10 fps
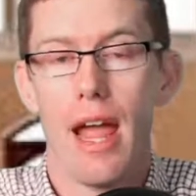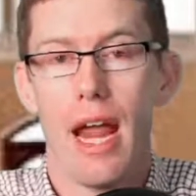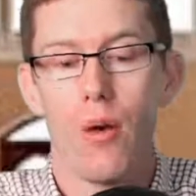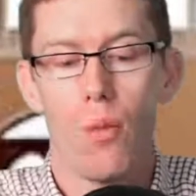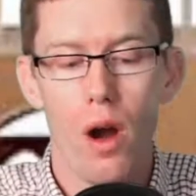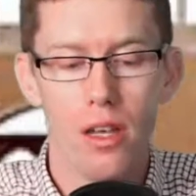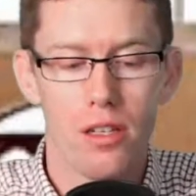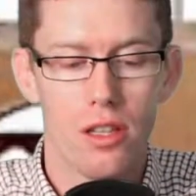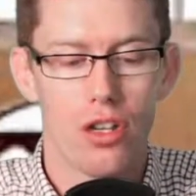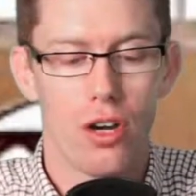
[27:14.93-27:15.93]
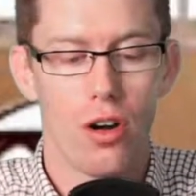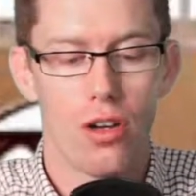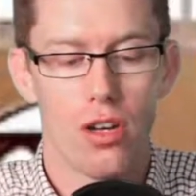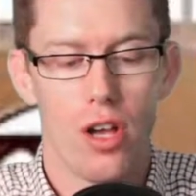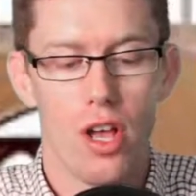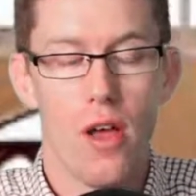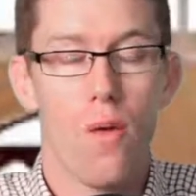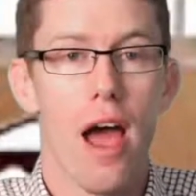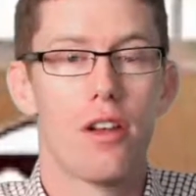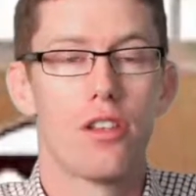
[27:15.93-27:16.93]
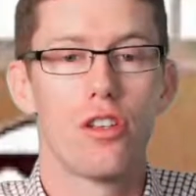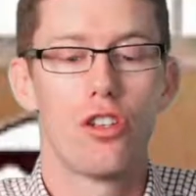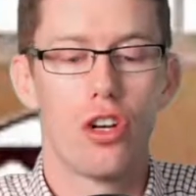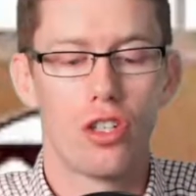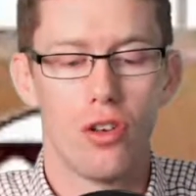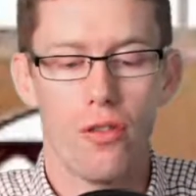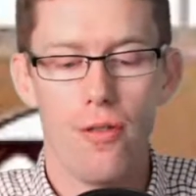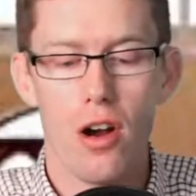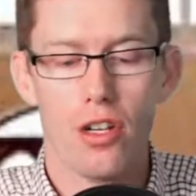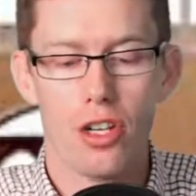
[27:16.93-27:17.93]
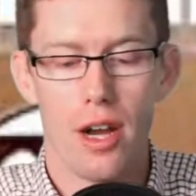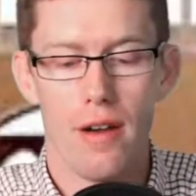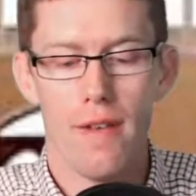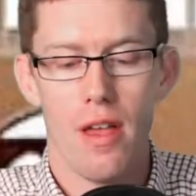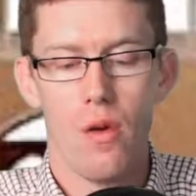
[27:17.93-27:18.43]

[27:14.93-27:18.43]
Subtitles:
And what is the church? How does the church function?